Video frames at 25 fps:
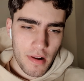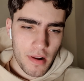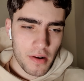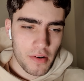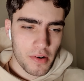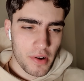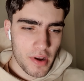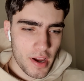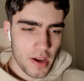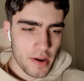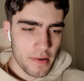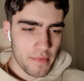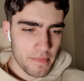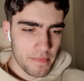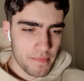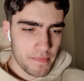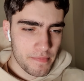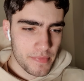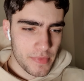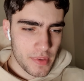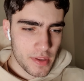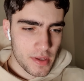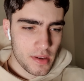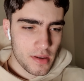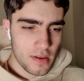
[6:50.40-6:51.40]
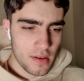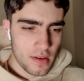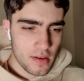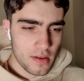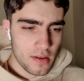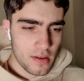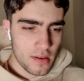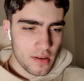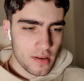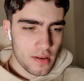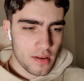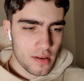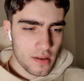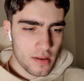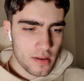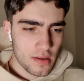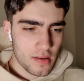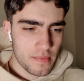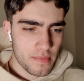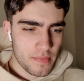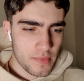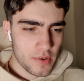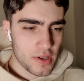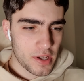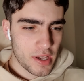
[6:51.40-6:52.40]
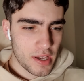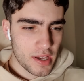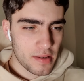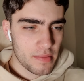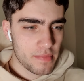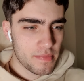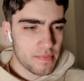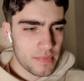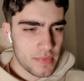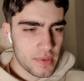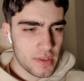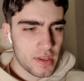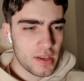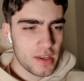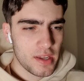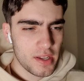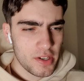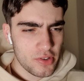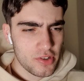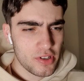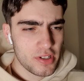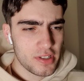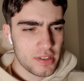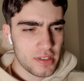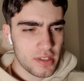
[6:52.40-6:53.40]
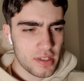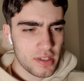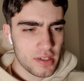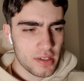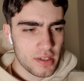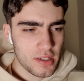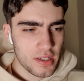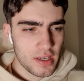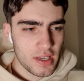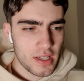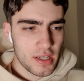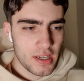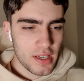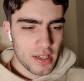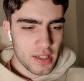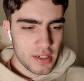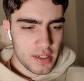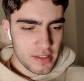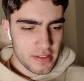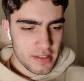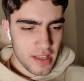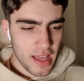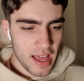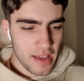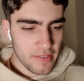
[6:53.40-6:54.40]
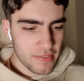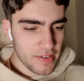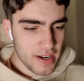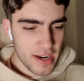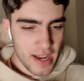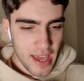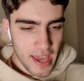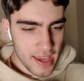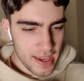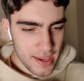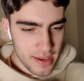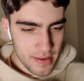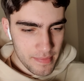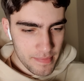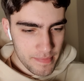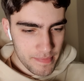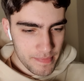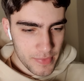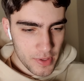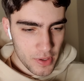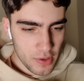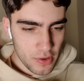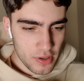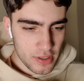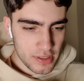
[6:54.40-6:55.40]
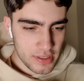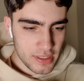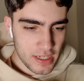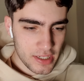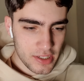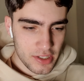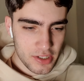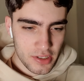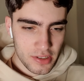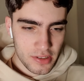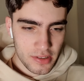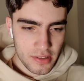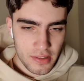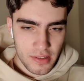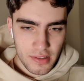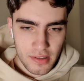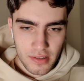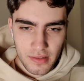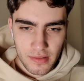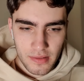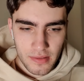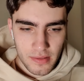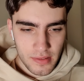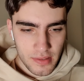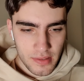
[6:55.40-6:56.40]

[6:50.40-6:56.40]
Okay. Okay. Interesting. Does that have a name or is that just